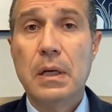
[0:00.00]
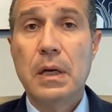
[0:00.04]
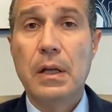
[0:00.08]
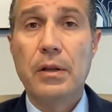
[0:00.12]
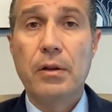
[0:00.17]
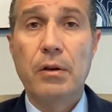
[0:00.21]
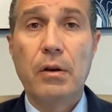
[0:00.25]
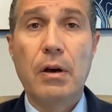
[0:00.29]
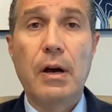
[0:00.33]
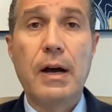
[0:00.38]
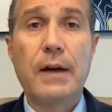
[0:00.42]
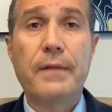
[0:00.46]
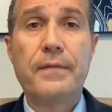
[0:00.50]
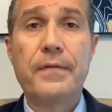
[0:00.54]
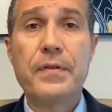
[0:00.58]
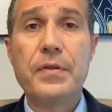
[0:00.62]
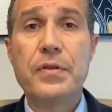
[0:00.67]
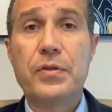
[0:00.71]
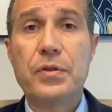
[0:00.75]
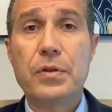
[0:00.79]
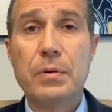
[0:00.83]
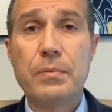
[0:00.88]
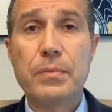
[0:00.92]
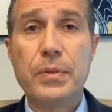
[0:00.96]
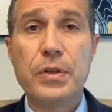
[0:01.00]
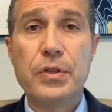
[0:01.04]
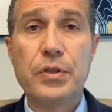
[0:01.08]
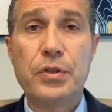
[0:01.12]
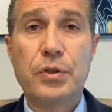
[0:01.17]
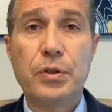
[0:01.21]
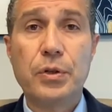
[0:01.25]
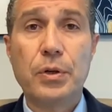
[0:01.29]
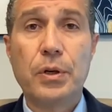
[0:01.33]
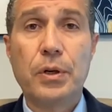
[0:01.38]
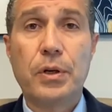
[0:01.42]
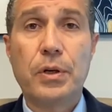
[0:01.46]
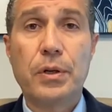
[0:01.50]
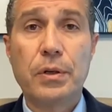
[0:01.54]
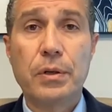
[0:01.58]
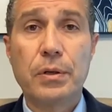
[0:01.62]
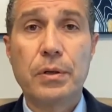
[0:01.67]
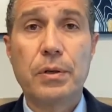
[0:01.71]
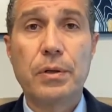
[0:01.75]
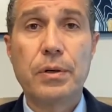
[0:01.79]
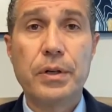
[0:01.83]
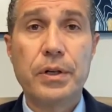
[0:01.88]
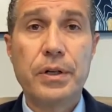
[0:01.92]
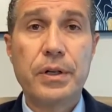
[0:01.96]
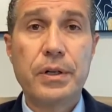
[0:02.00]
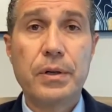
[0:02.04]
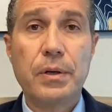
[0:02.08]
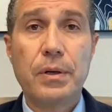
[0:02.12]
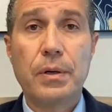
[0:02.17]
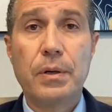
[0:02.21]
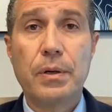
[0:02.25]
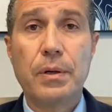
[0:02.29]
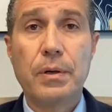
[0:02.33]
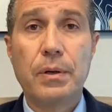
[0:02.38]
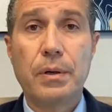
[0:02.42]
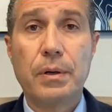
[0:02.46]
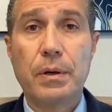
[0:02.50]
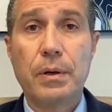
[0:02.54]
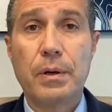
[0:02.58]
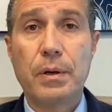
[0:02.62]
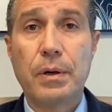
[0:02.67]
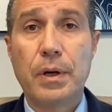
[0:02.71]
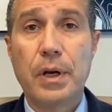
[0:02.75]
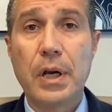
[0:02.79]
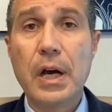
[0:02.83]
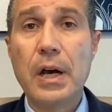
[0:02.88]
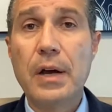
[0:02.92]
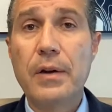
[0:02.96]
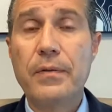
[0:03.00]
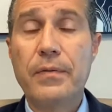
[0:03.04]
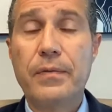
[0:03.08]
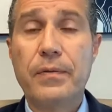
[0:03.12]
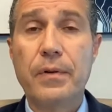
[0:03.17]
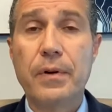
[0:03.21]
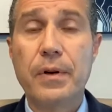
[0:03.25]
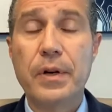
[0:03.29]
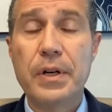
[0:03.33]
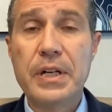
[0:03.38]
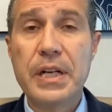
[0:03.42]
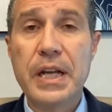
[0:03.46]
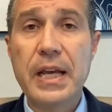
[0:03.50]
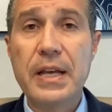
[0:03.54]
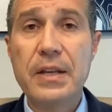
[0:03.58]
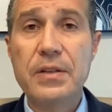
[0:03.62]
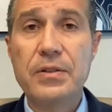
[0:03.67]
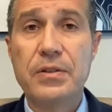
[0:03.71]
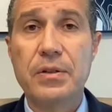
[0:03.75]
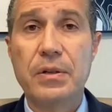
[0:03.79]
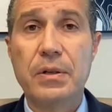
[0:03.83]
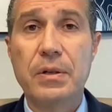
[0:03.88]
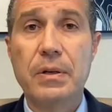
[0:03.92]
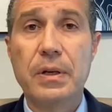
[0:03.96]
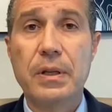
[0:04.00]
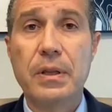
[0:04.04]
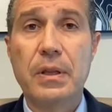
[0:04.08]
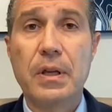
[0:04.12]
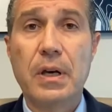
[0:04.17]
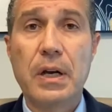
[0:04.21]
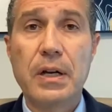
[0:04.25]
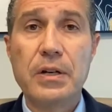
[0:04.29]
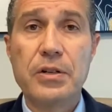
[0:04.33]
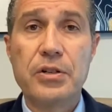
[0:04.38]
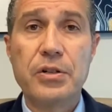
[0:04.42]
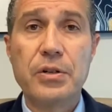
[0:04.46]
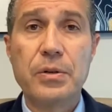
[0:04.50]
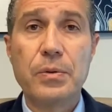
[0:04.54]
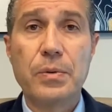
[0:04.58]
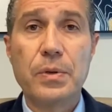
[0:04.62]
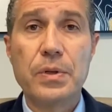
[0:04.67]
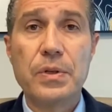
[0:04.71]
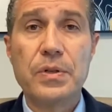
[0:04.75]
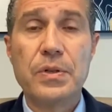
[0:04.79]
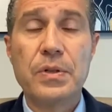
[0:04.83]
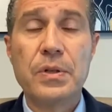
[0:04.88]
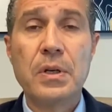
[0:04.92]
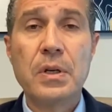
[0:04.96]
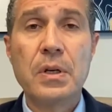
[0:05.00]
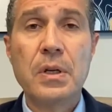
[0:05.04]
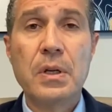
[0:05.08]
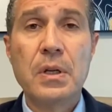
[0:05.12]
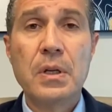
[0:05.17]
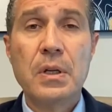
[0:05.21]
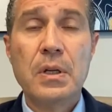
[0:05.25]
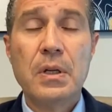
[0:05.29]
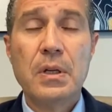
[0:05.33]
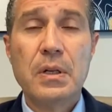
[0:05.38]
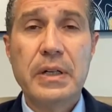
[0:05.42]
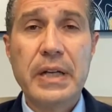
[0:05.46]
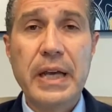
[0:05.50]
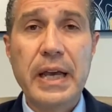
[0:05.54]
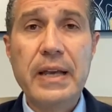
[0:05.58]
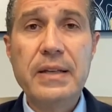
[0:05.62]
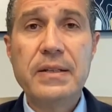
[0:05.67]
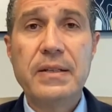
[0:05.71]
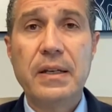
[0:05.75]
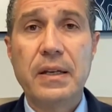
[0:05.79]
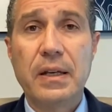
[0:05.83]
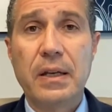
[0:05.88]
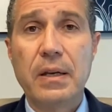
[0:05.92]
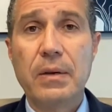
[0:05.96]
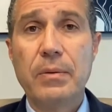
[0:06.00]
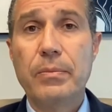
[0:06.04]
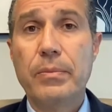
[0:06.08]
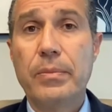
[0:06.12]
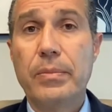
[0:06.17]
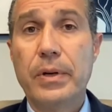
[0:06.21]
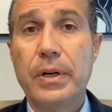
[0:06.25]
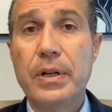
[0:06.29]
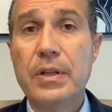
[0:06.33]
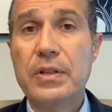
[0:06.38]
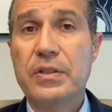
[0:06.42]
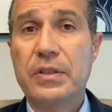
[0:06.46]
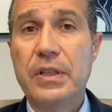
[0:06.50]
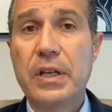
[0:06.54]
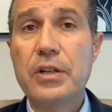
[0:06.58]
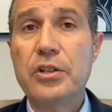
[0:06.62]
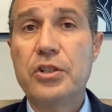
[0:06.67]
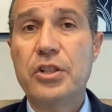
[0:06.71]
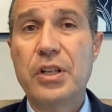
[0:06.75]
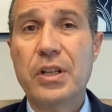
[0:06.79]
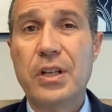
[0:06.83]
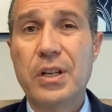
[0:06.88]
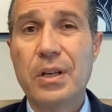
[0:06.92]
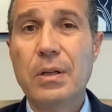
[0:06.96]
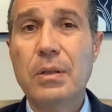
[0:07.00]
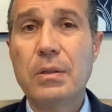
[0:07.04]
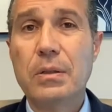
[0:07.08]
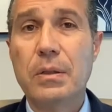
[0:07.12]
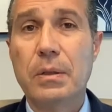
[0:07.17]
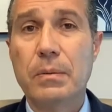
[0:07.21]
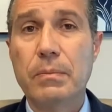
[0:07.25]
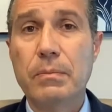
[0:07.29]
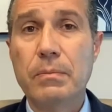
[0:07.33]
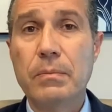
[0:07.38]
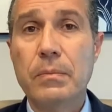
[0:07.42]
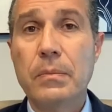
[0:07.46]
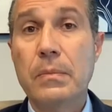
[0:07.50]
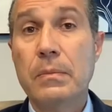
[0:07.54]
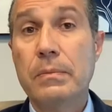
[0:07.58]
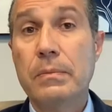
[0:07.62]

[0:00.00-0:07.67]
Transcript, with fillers: Now, the officer mistook her, her, her gun for a taser and thought she was tasing him, but instead she killed him.